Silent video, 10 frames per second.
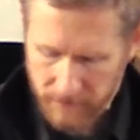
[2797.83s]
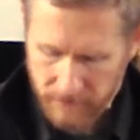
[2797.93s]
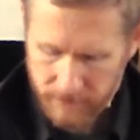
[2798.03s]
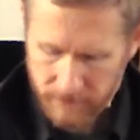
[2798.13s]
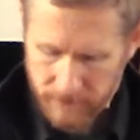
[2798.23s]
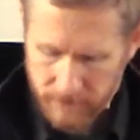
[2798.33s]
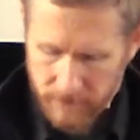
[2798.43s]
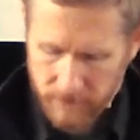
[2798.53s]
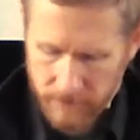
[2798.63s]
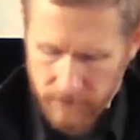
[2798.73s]

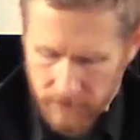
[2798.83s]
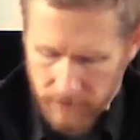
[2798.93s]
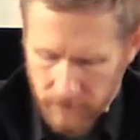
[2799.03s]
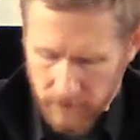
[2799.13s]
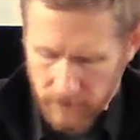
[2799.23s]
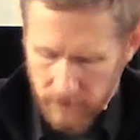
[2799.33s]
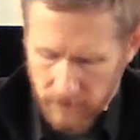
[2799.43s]
No one is speaking in this clip.